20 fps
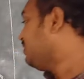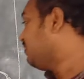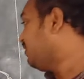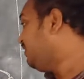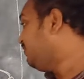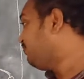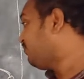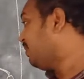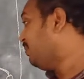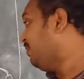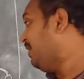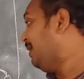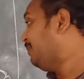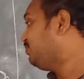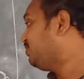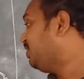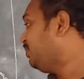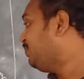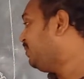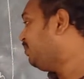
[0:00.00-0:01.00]
right? From
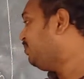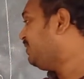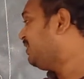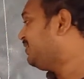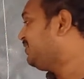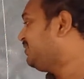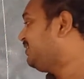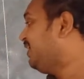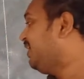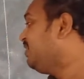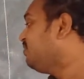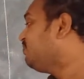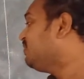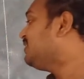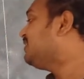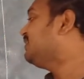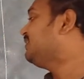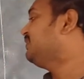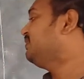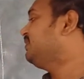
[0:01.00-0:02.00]
MCPBA
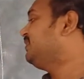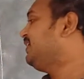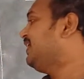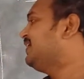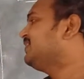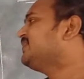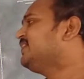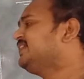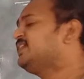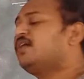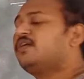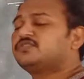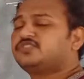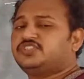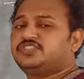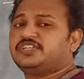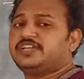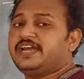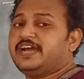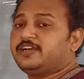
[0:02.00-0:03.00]
delivered nascent
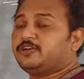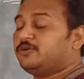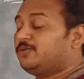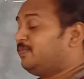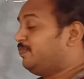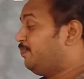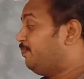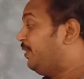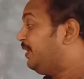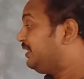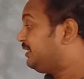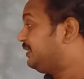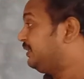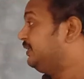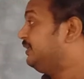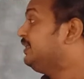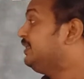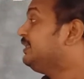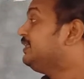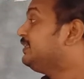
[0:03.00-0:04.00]
oxygen atom.
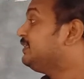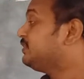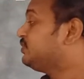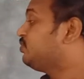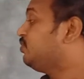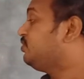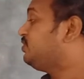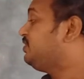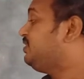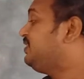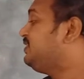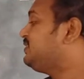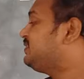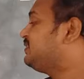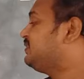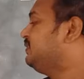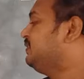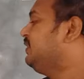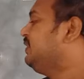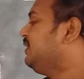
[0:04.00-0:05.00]
But so this
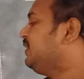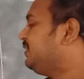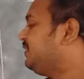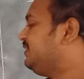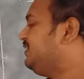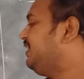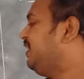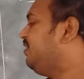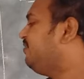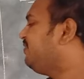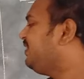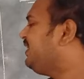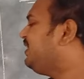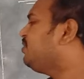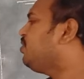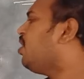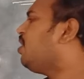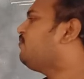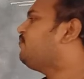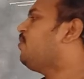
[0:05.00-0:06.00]

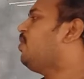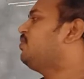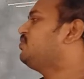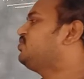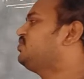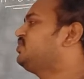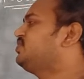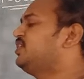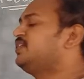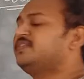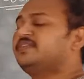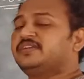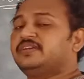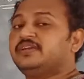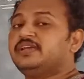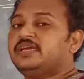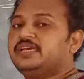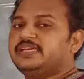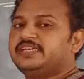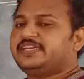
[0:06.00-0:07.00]
delivering of
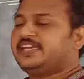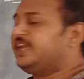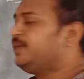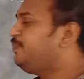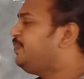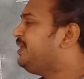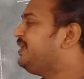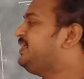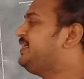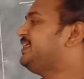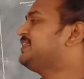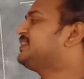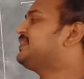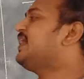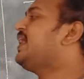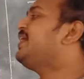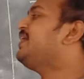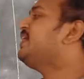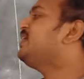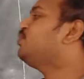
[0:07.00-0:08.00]
oxygen can be
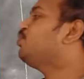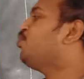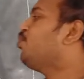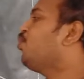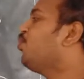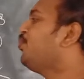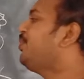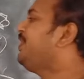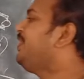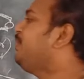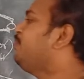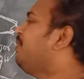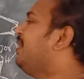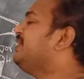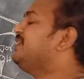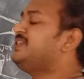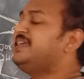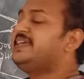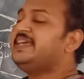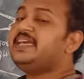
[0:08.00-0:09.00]
decided only
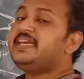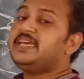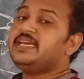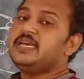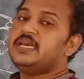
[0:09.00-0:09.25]
by the